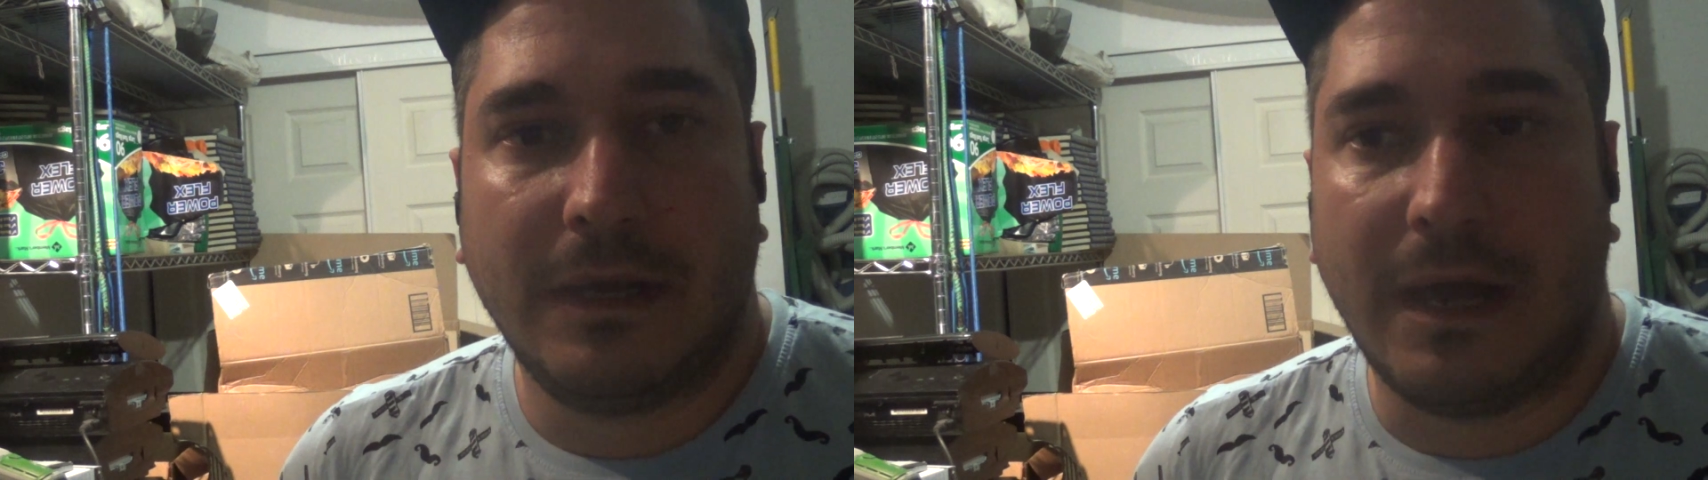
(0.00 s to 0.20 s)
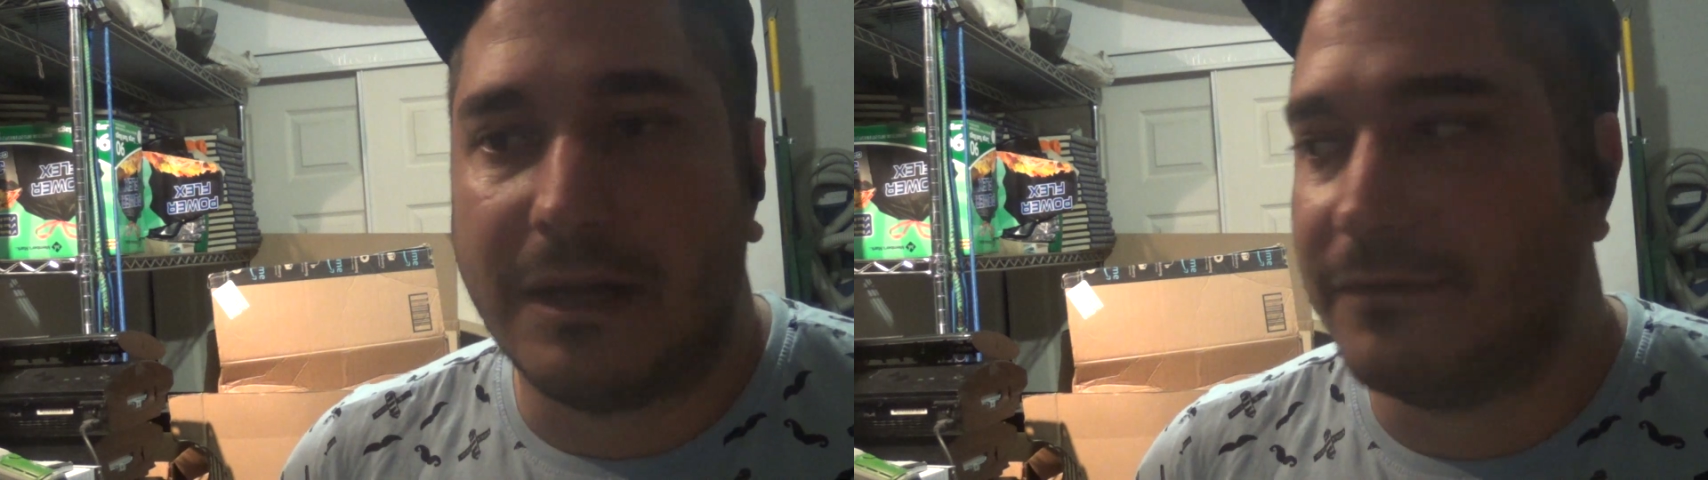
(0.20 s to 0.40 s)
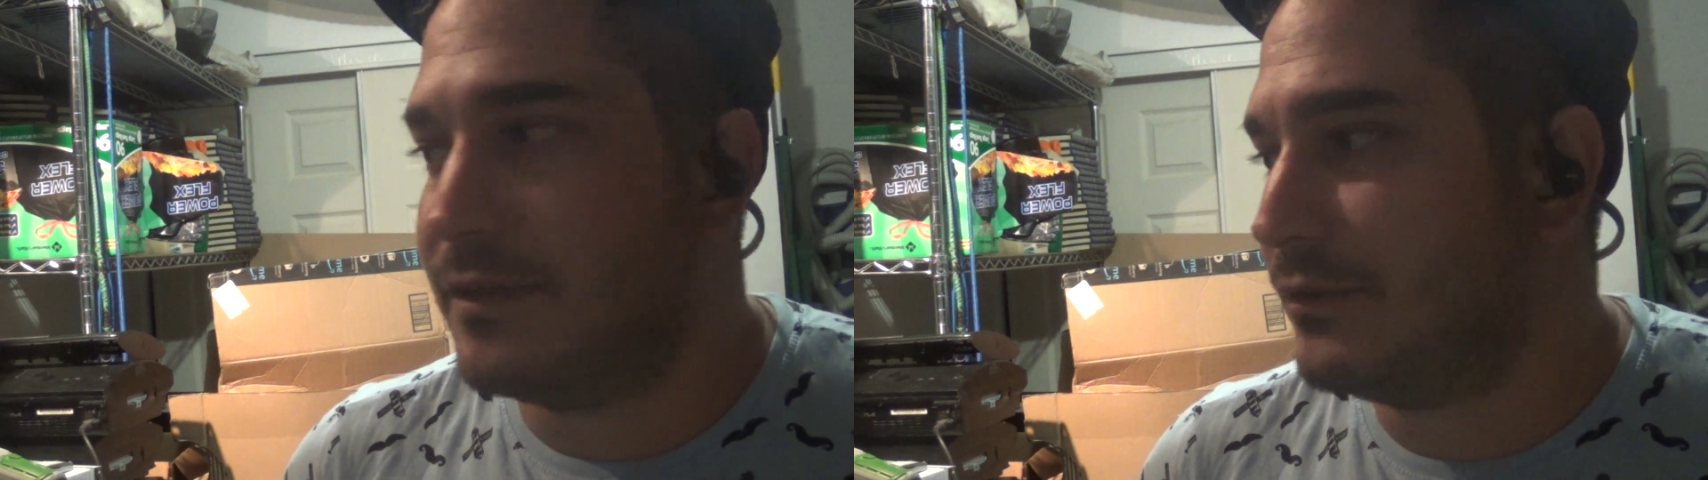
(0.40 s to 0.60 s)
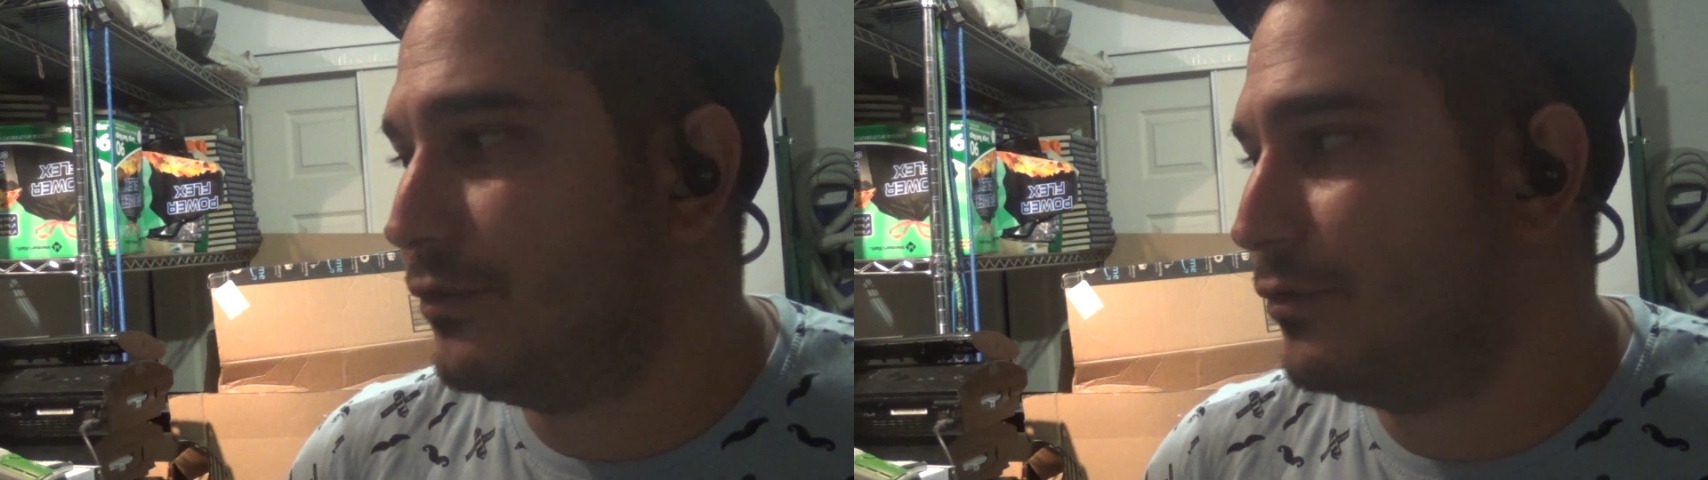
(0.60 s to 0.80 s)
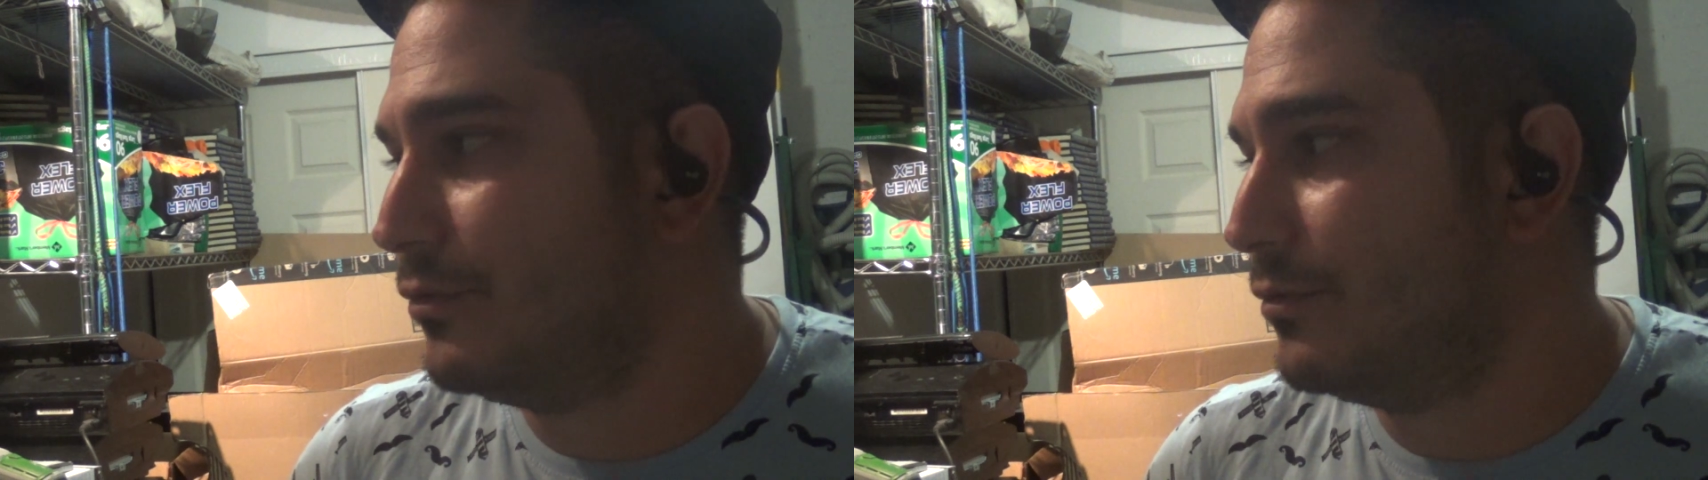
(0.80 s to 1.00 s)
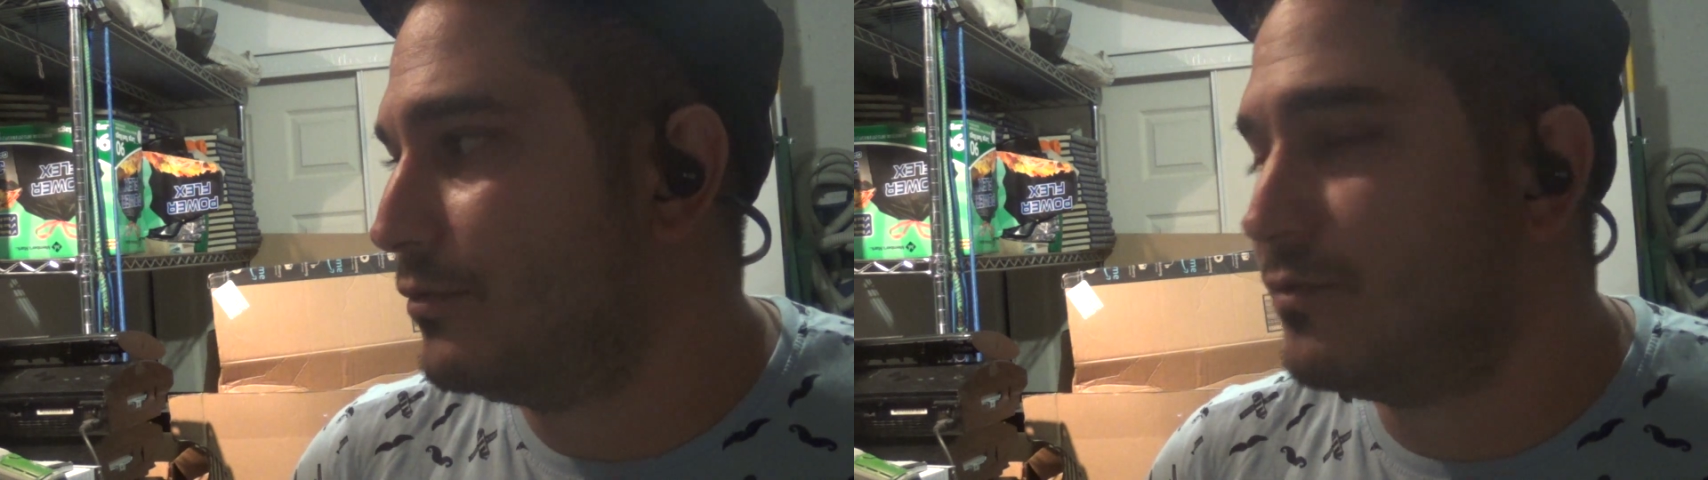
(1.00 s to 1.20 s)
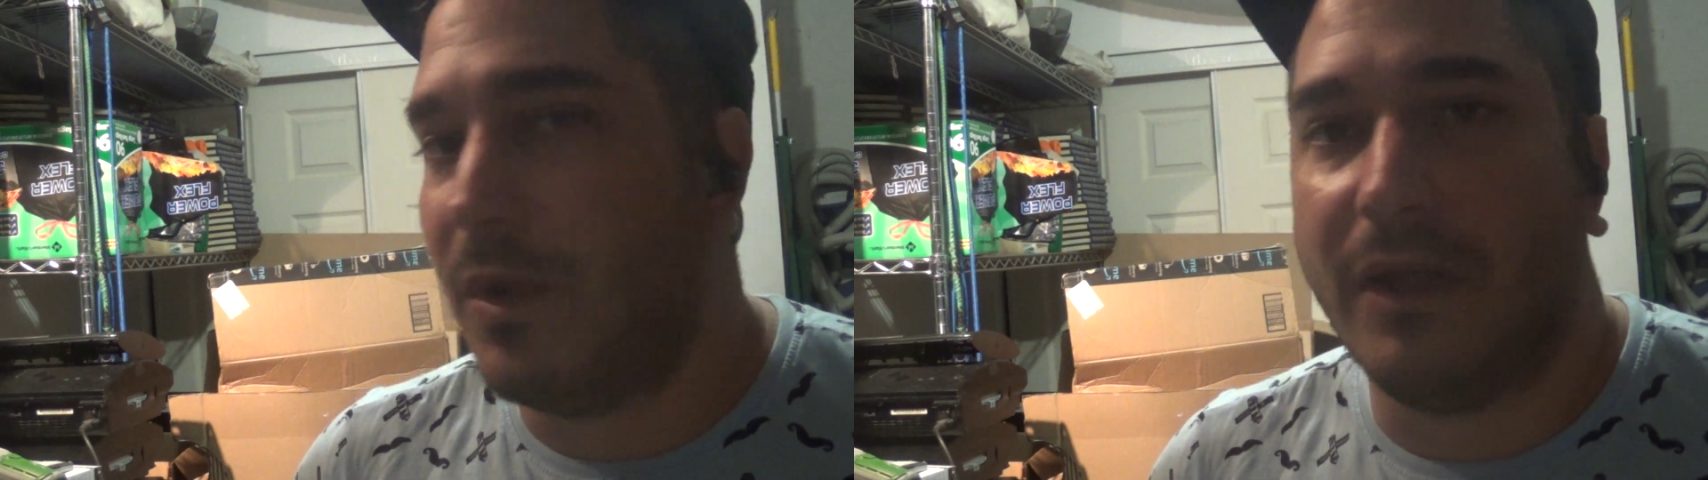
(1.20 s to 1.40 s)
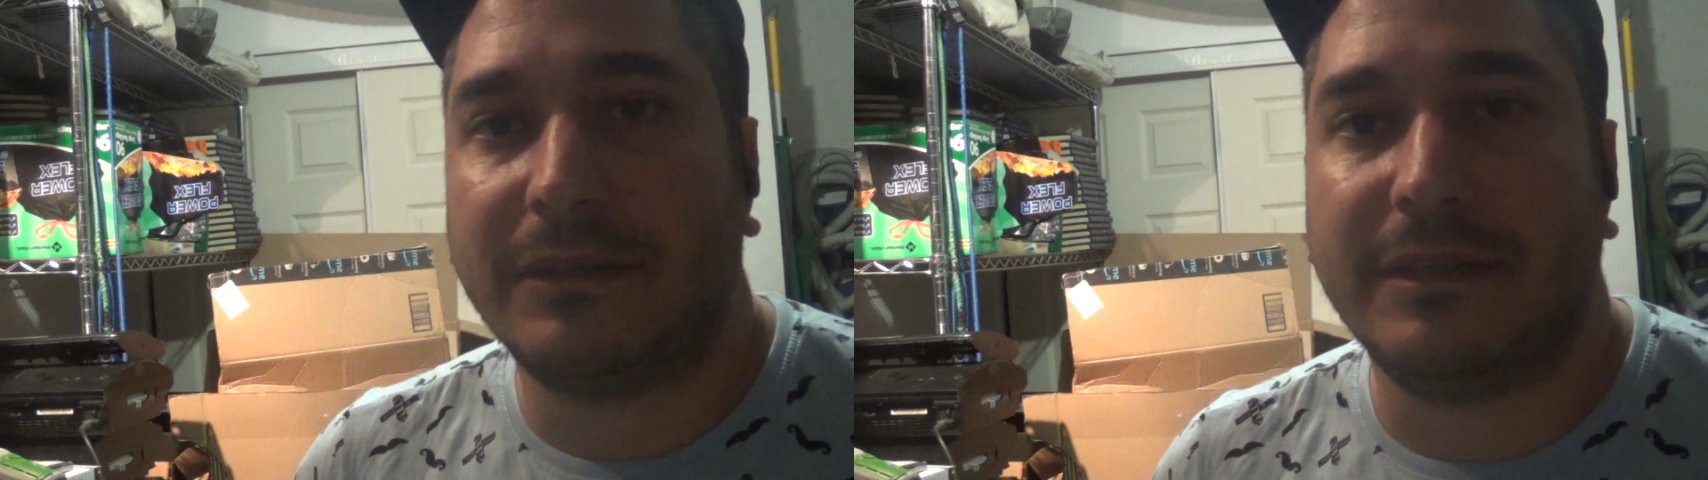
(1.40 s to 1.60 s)
out of the two
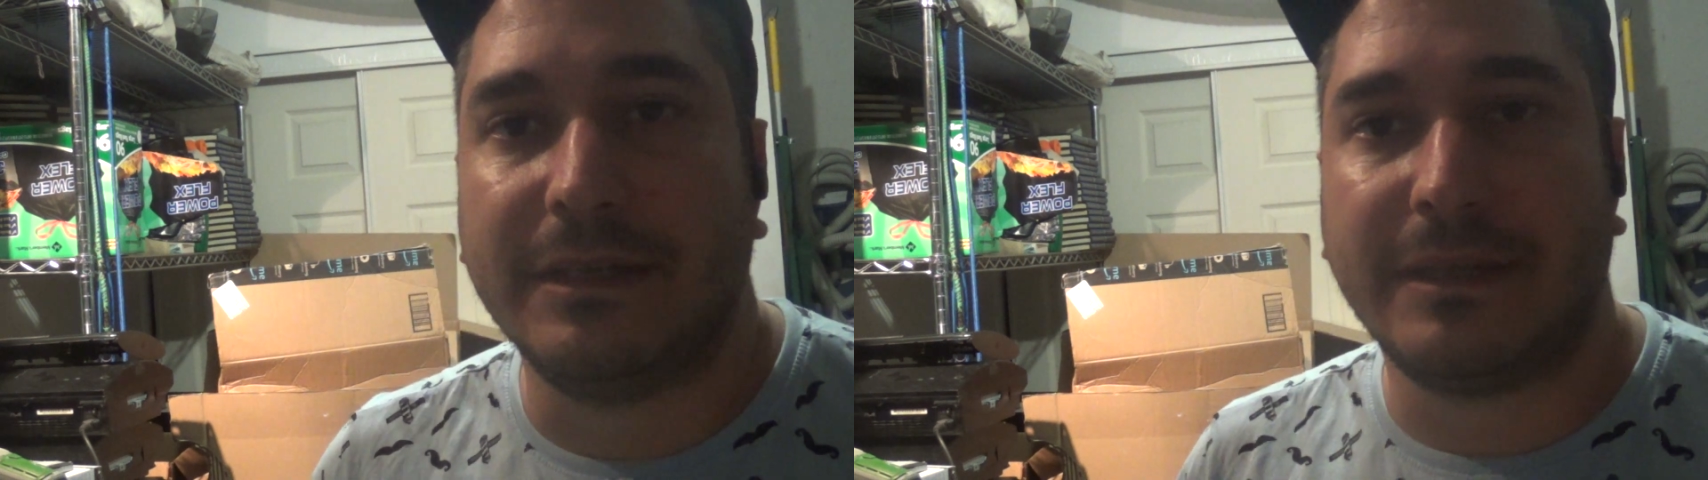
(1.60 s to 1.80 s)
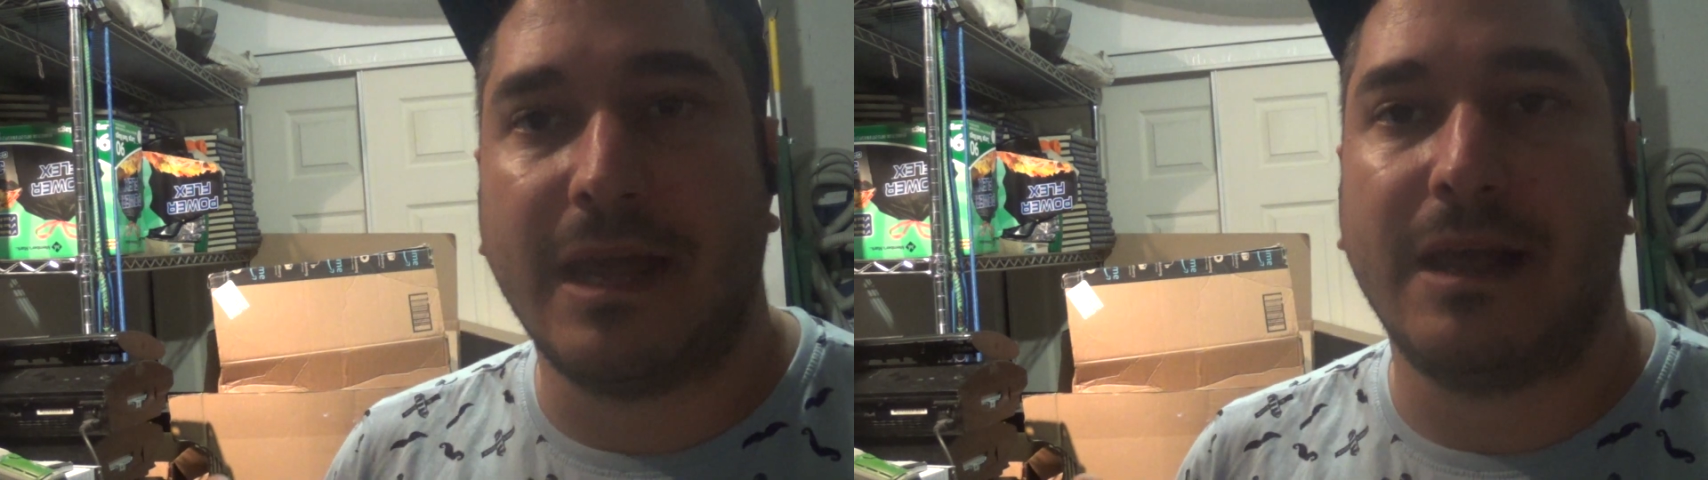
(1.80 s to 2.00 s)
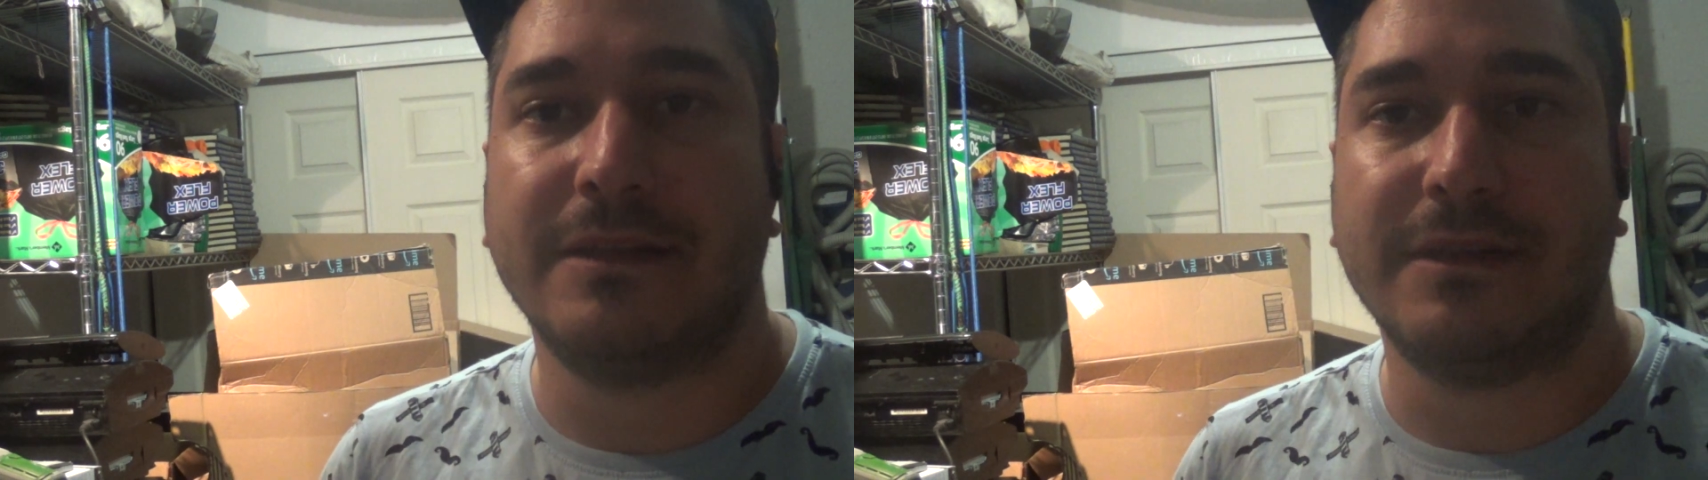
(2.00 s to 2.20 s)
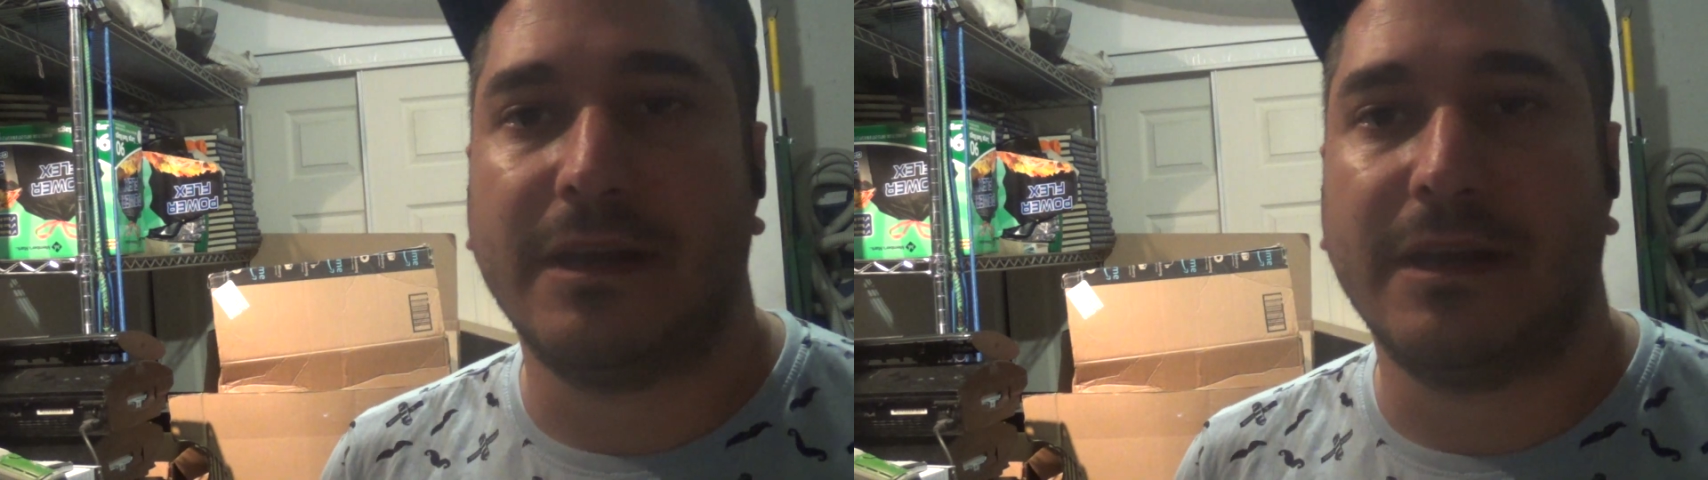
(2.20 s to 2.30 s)
small tin cans